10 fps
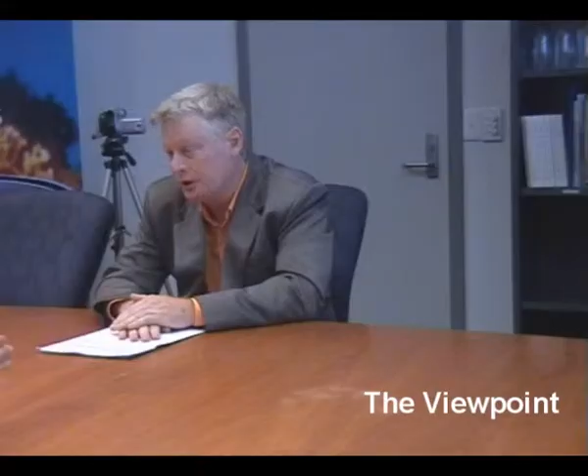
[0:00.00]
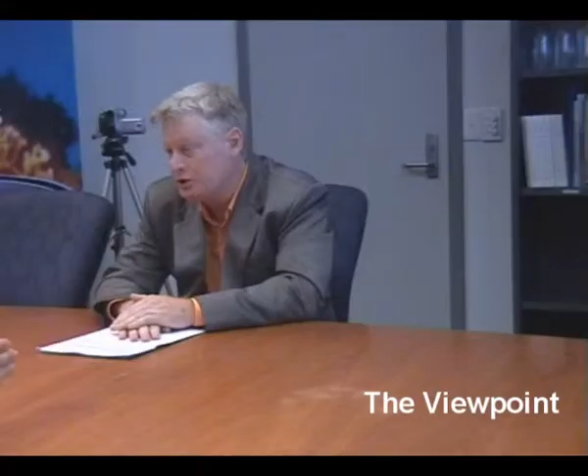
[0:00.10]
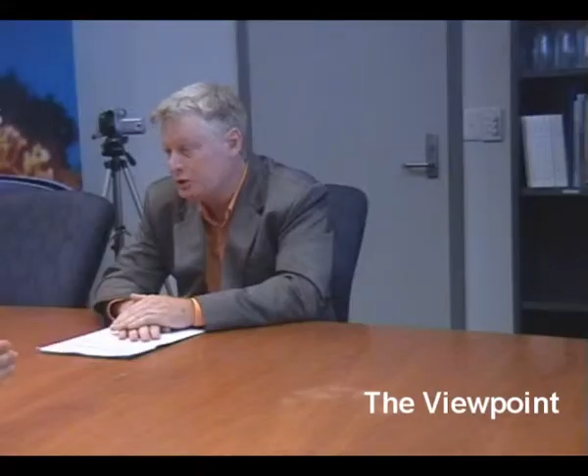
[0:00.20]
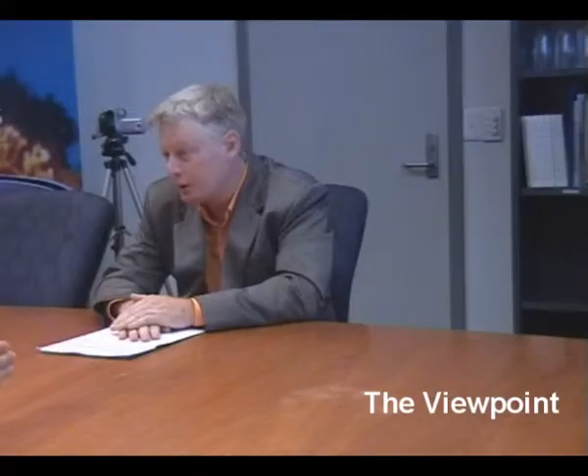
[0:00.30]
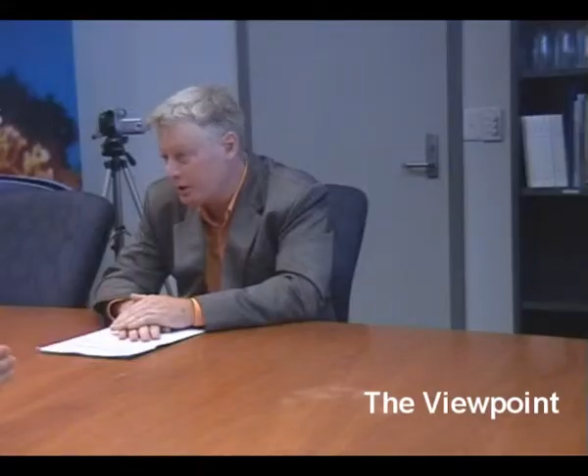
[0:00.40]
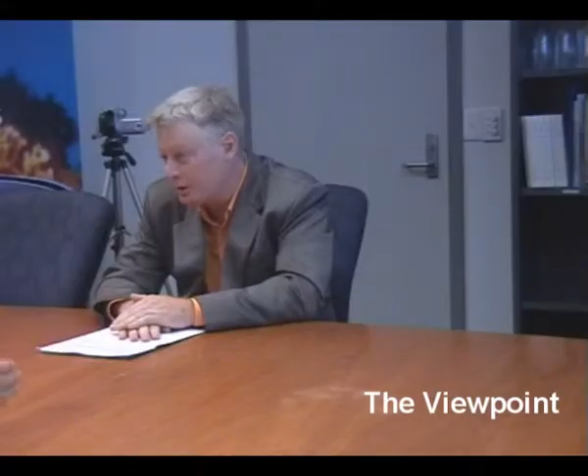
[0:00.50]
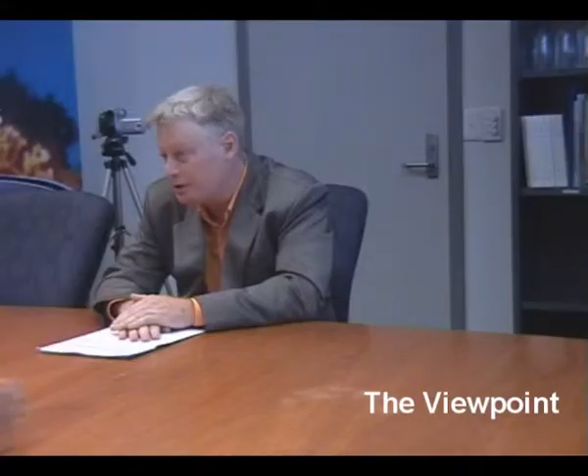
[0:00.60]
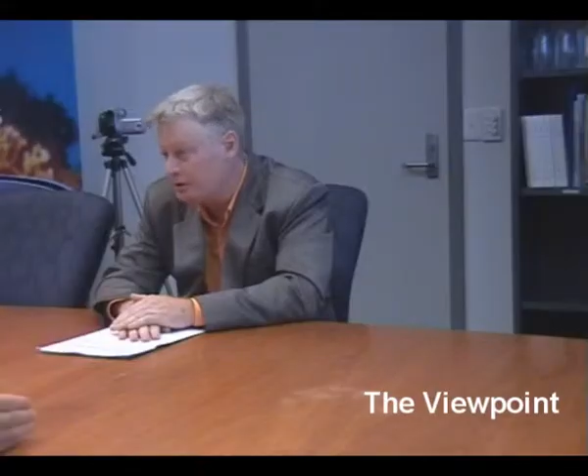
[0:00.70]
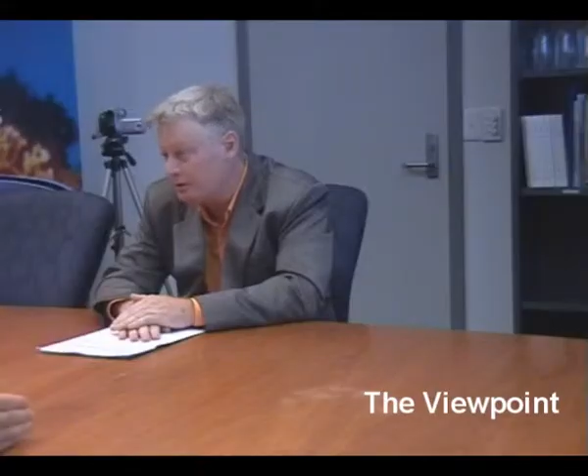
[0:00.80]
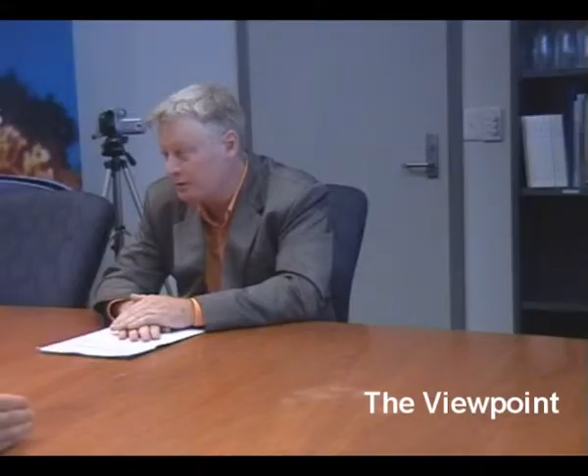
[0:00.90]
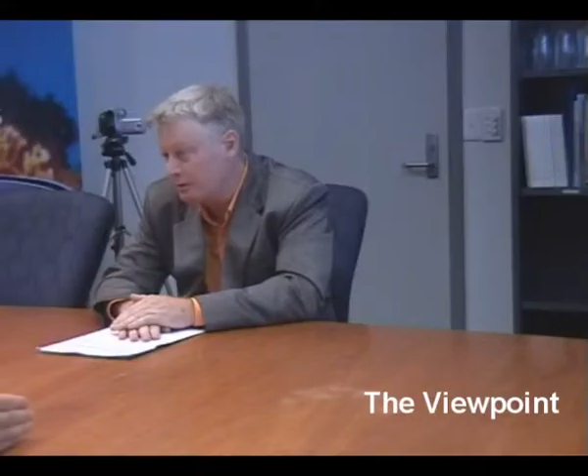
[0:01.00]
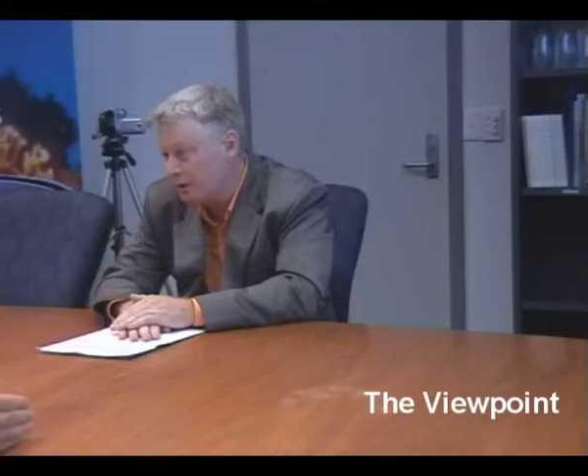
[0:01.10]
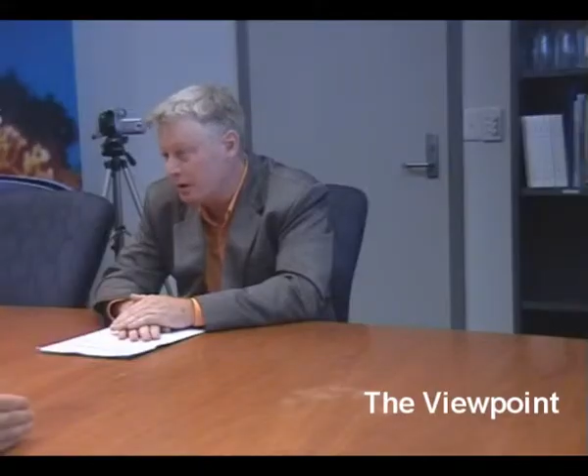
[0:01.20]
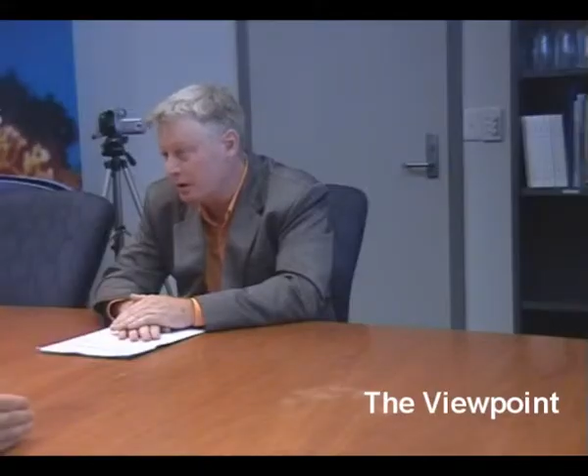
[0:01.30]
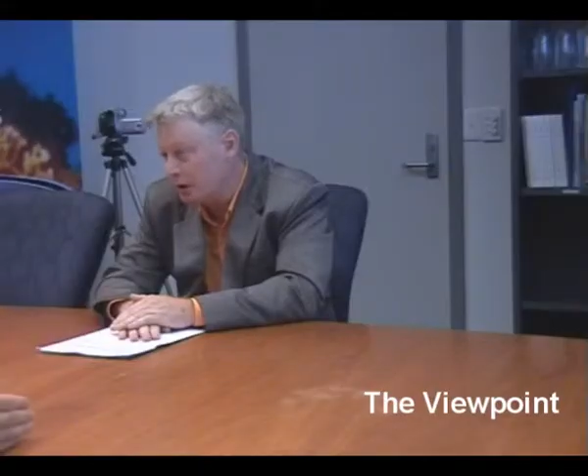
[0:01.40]
one of the most
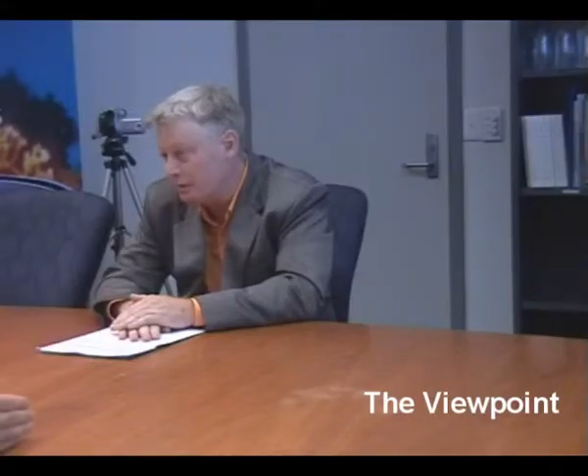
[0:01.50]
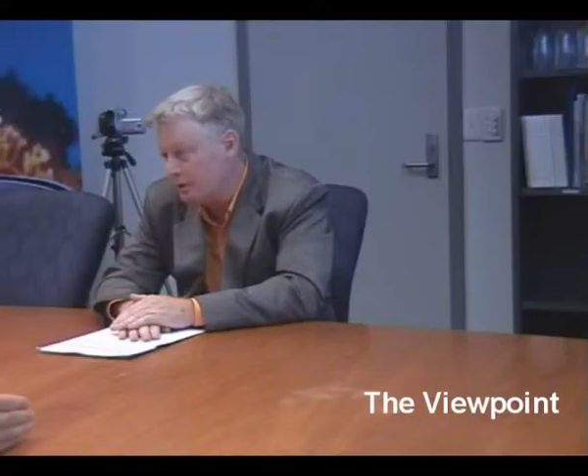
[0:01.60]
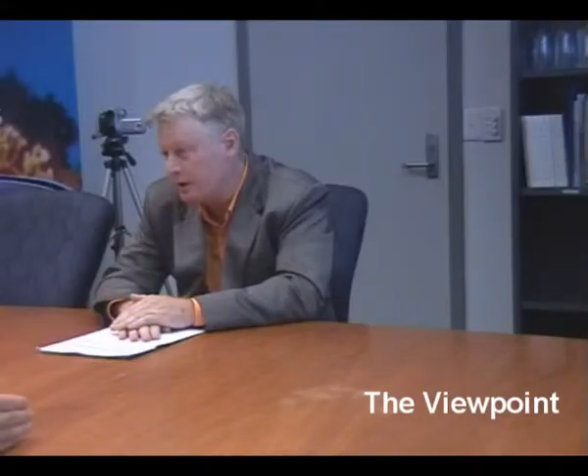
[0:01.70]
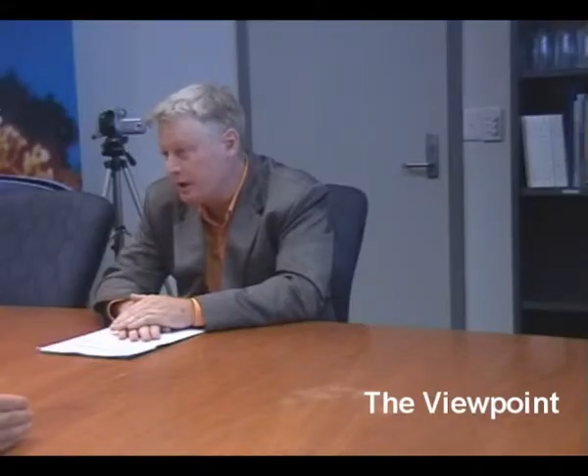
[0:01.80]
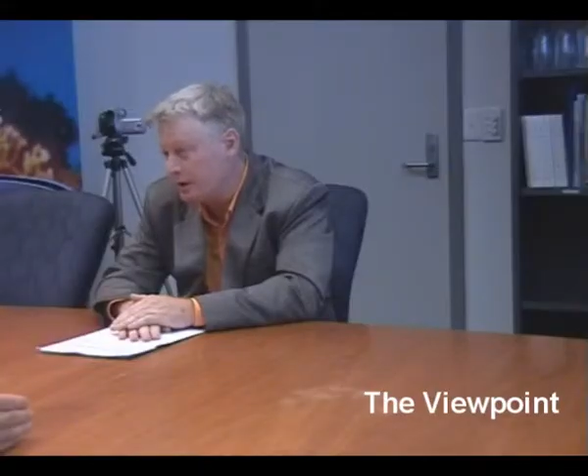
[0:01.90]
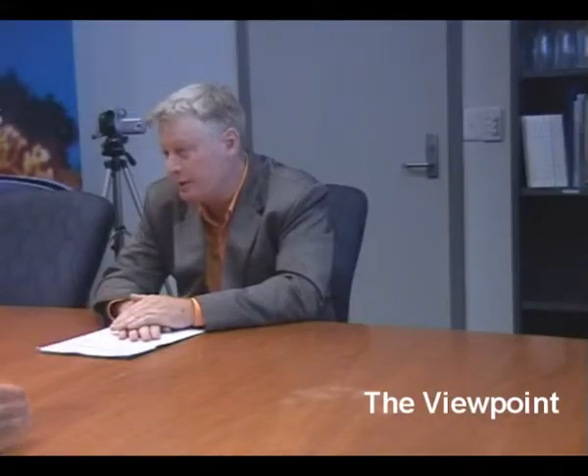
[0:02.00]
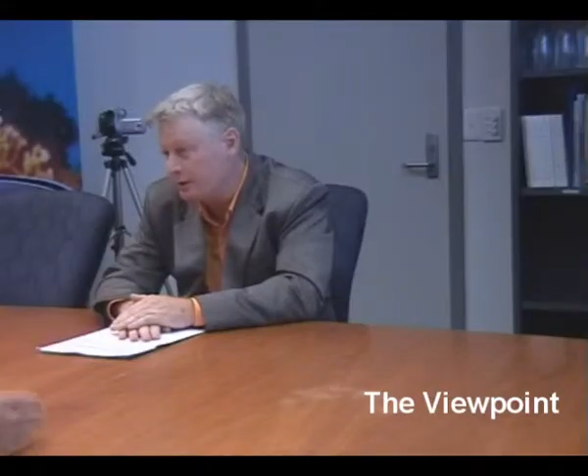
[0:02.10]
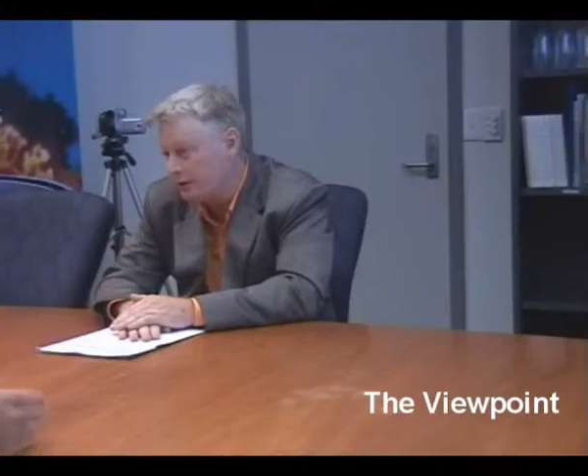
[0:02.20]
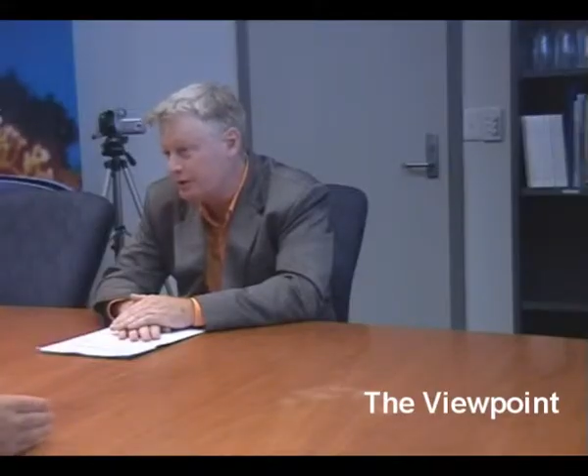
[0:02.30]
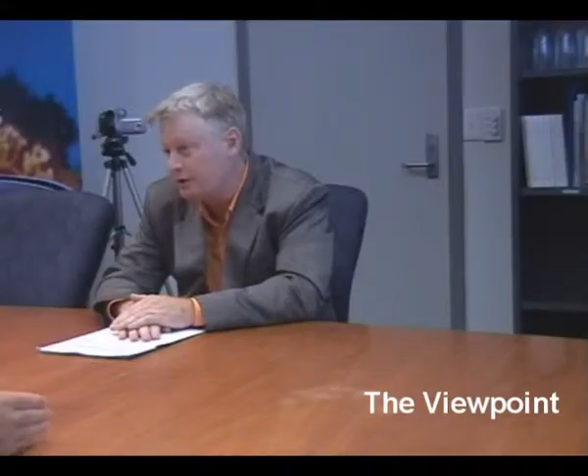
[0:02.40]
acclaimed atmospheric